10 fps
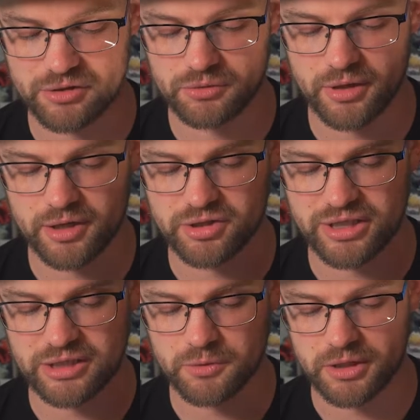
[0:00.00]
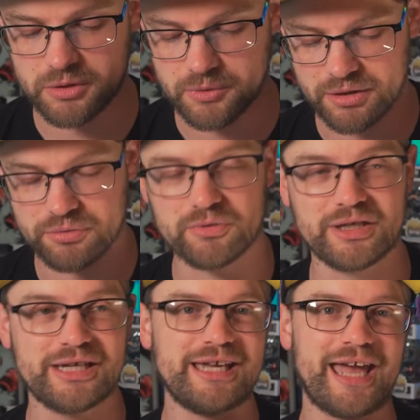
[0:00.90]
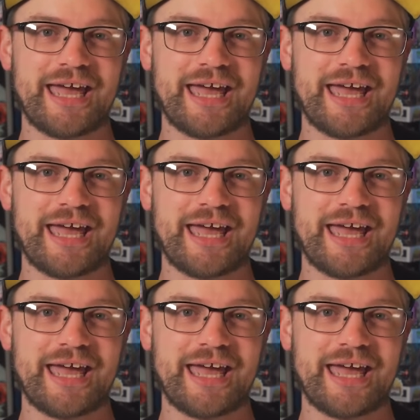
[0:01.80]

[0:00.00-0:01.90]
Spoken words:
to launch in 2023,